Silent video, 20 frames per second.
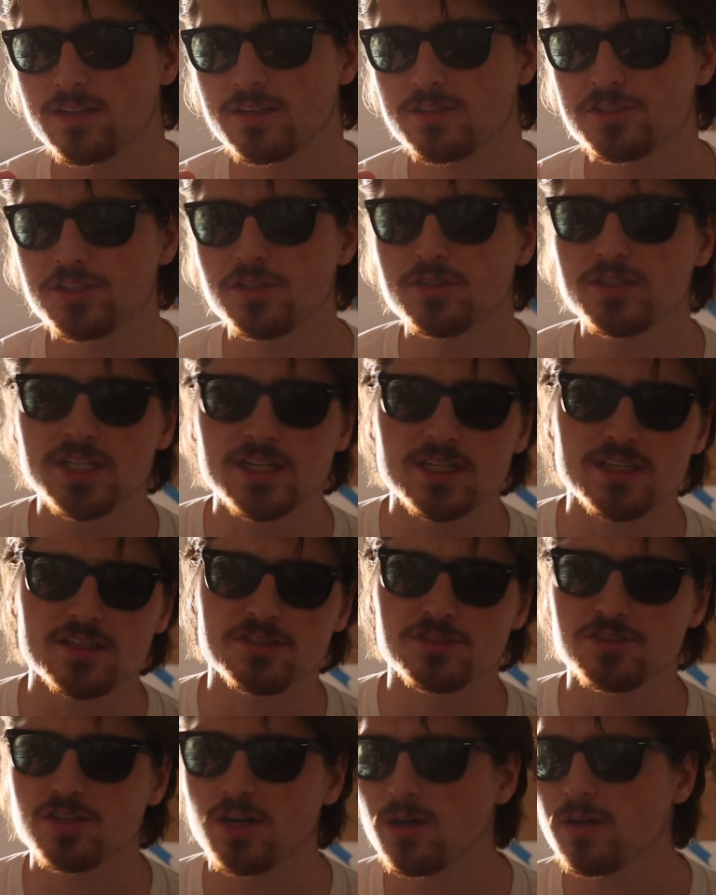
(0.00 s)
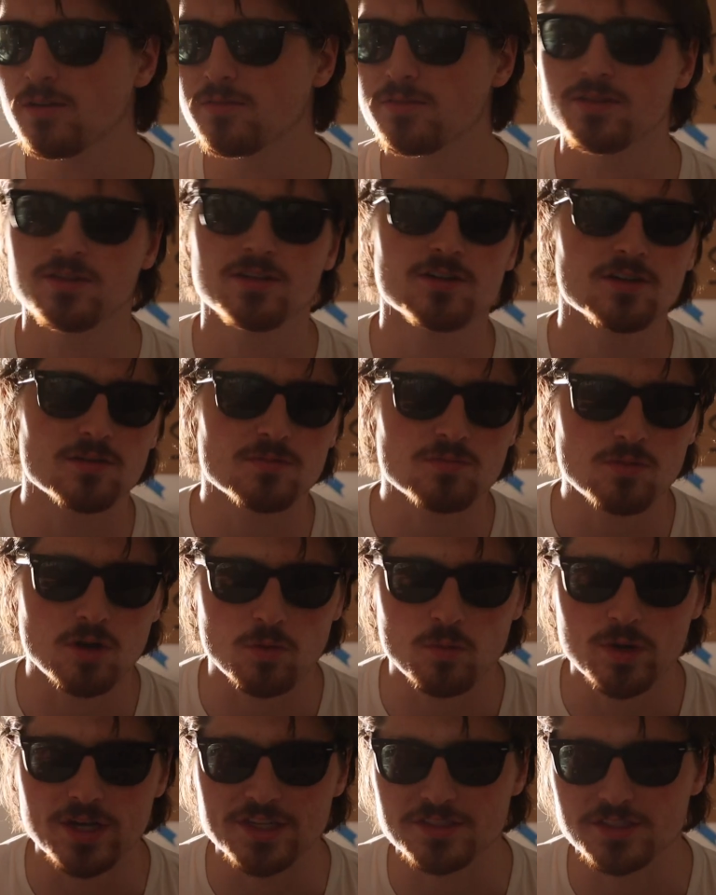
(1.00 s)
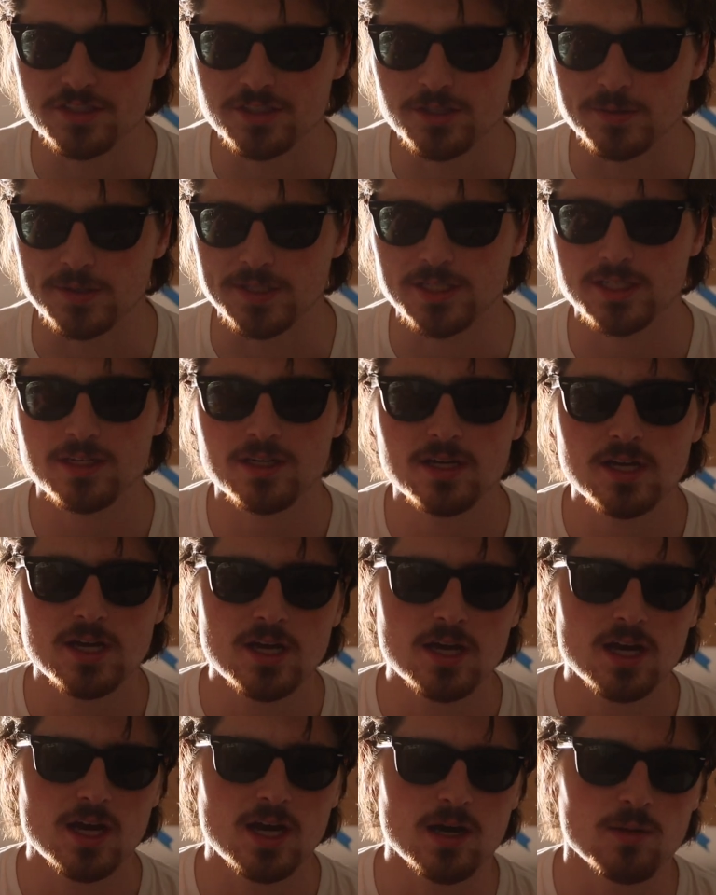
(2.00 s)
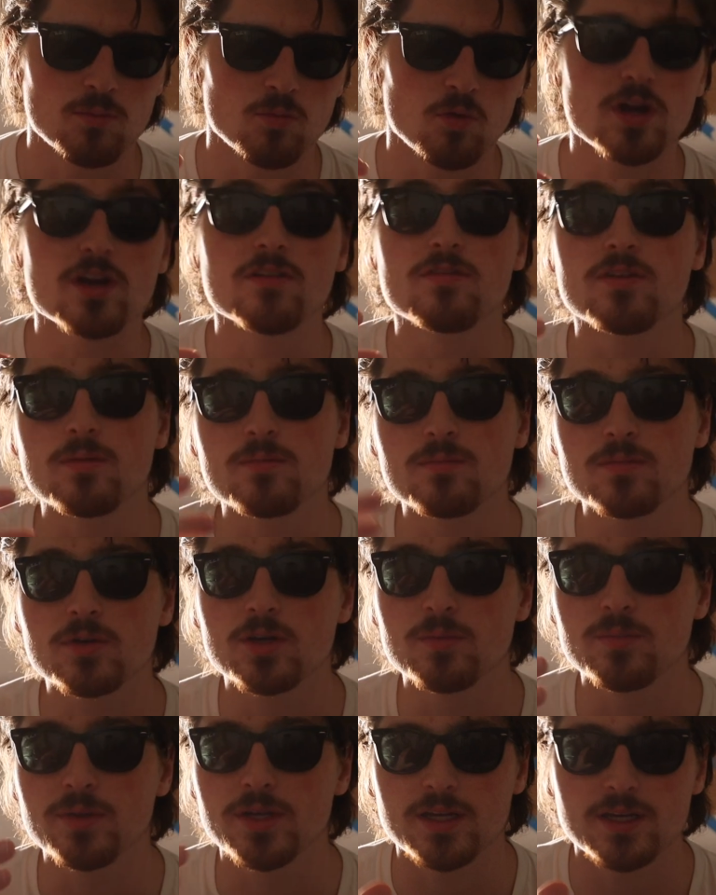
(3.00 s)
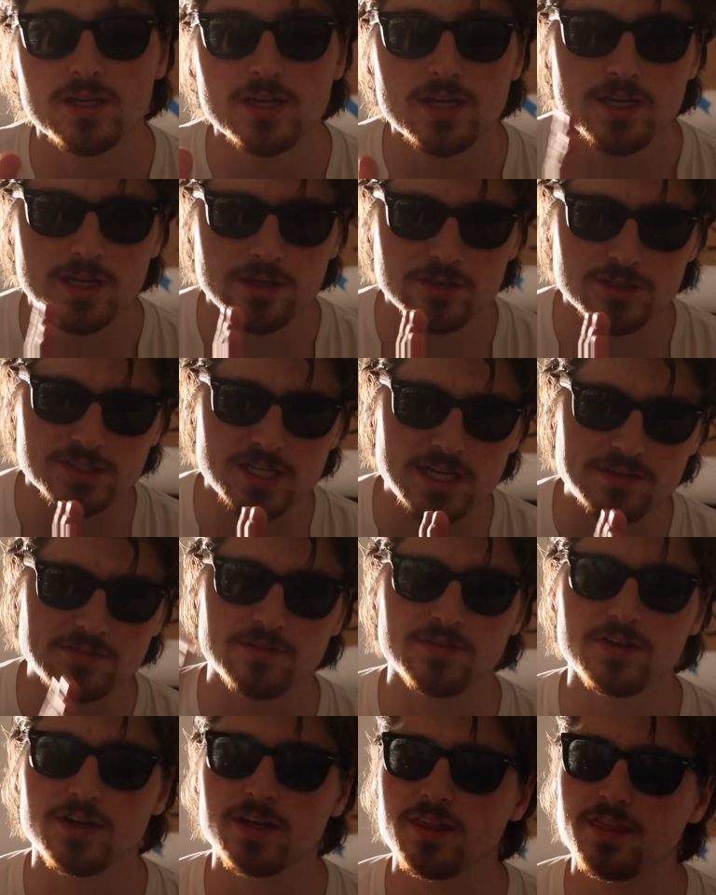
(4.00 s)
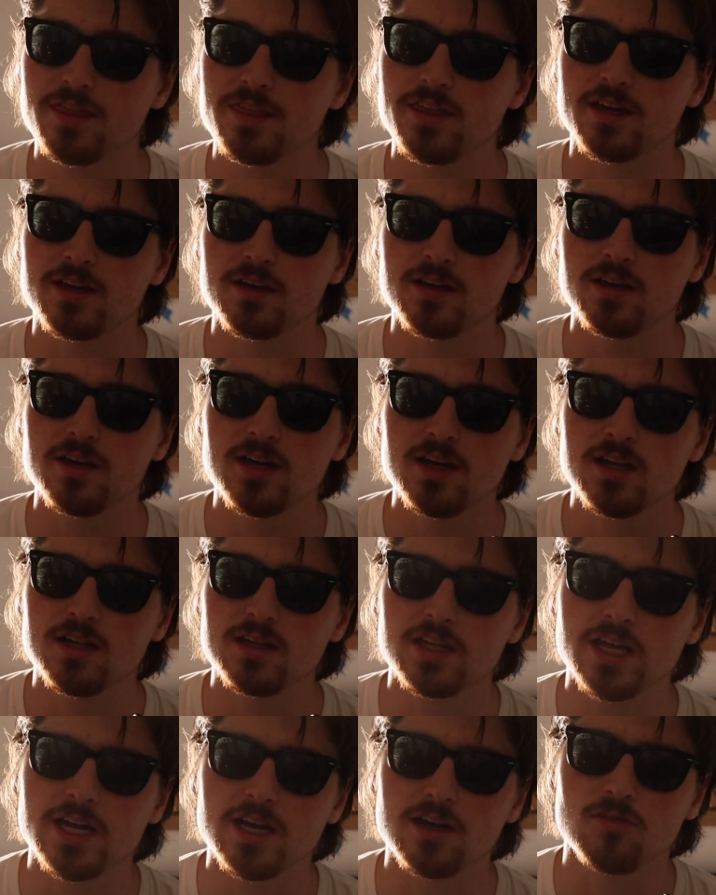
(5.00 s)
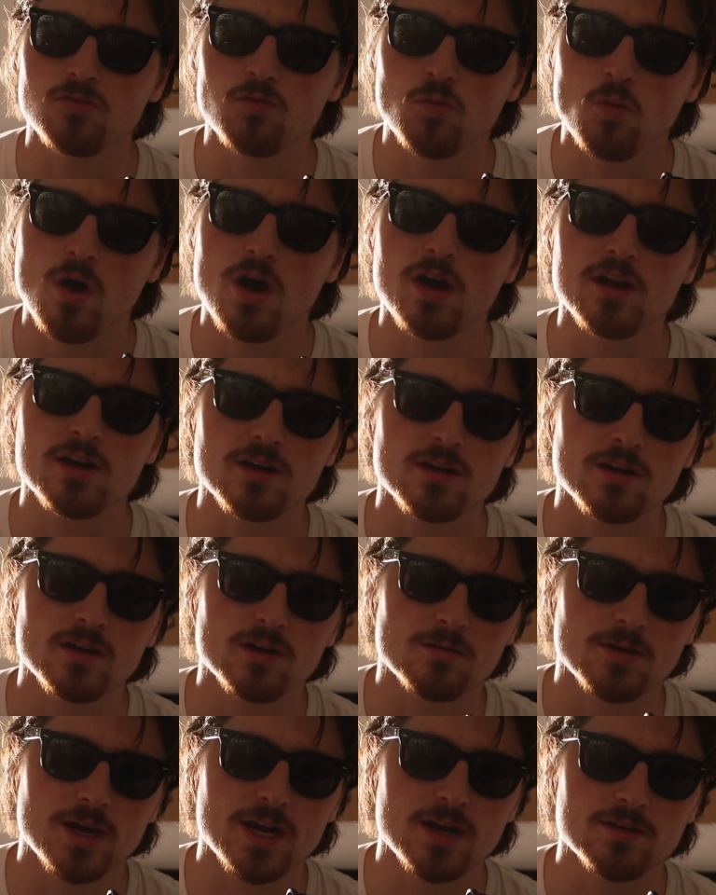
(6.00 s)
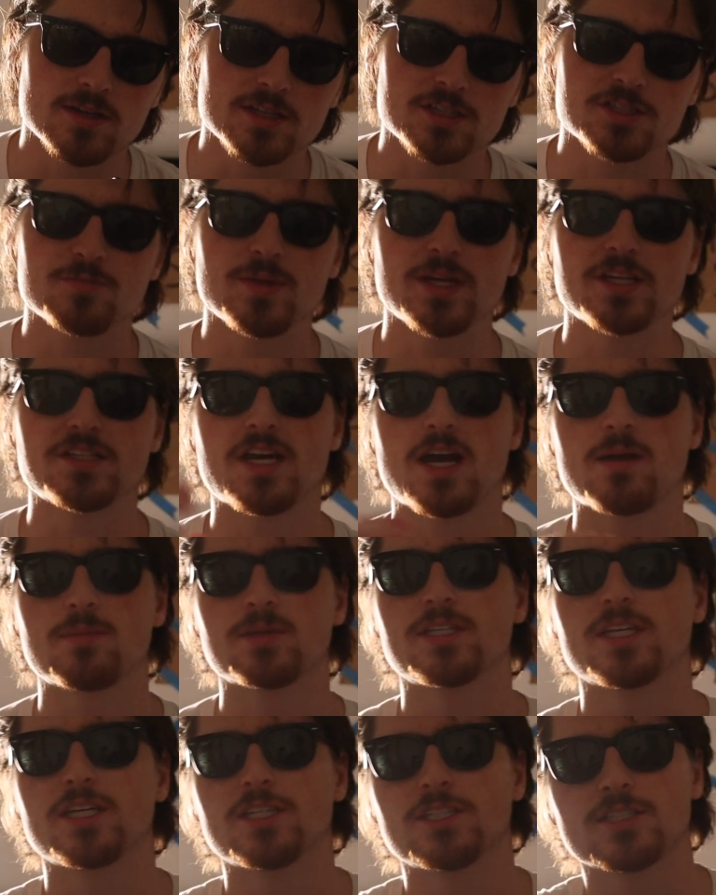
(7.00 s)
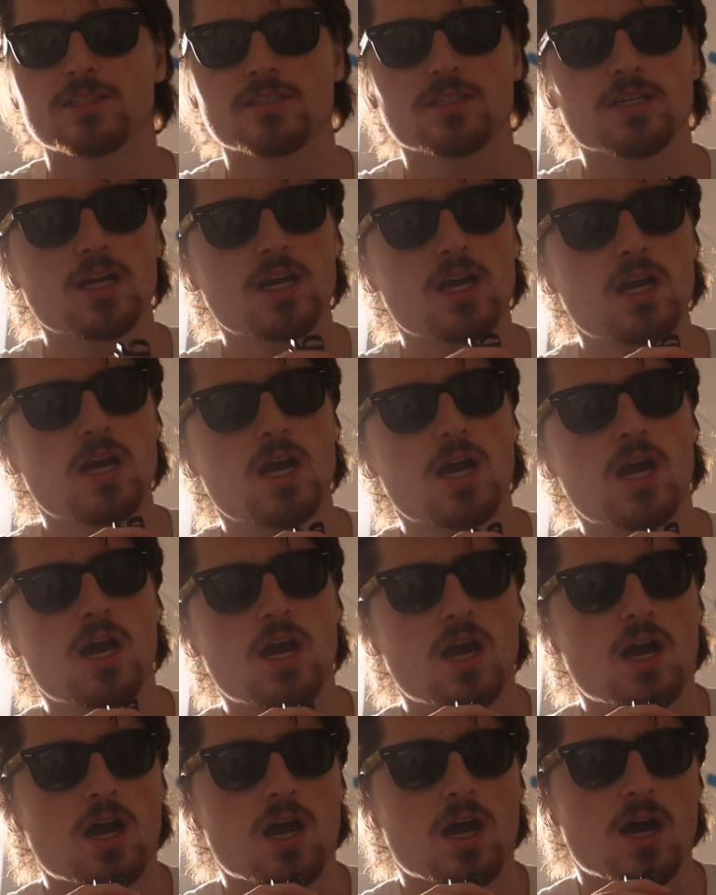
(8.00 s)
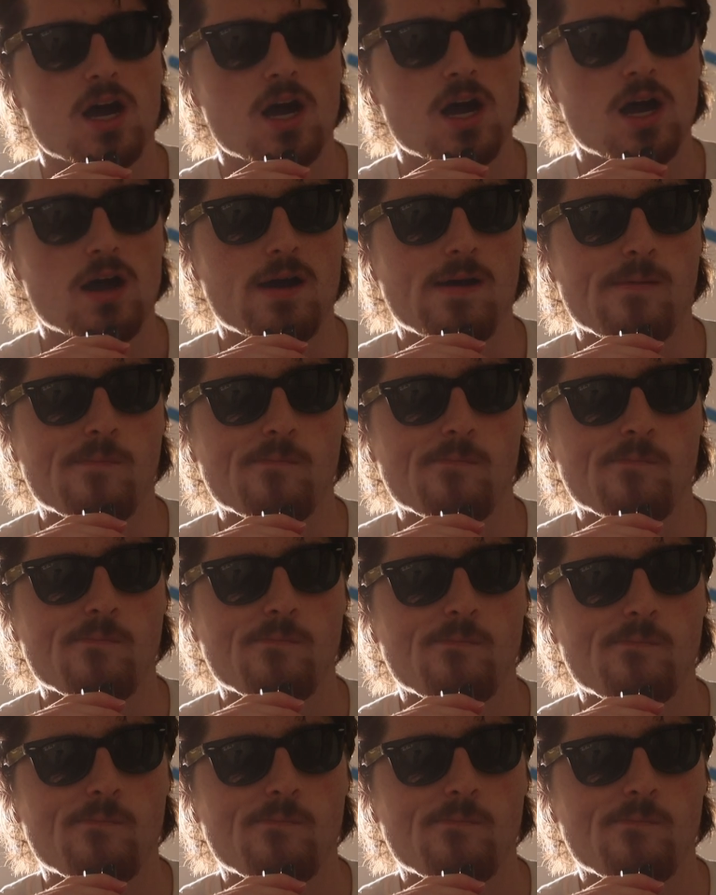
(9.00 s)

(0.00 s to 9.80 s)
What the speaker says: still need to solve, and there are ways to do it. One of them could be you just have a very thick layer of water around a space habitation. But